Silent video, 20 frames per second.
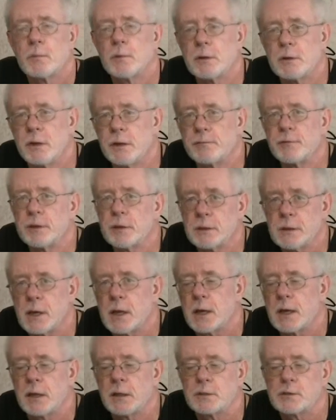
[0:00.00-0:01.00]
We live in
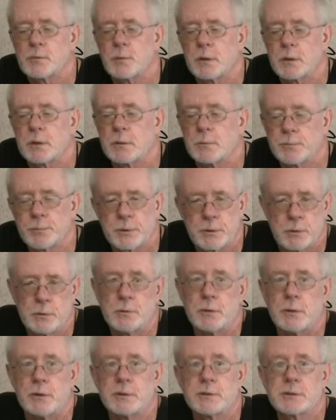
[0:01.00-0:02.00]
an age where
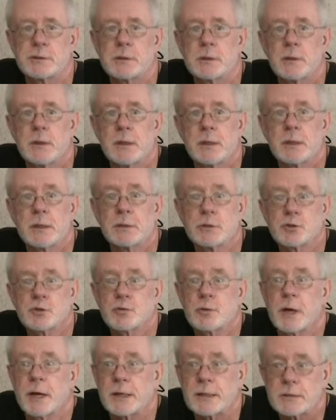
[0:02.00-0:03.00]
computers can
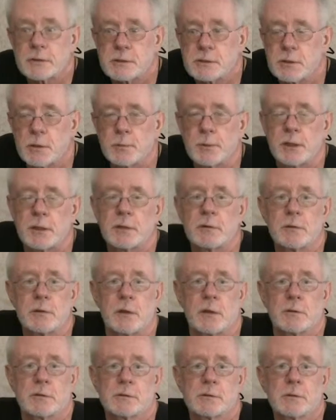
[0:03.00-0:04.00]
track so many
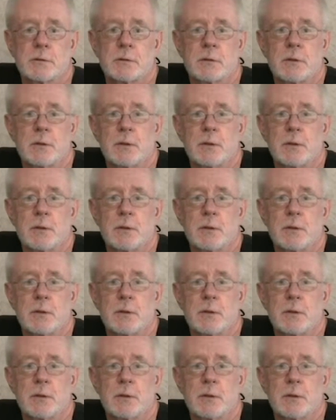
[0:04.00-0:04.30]
things.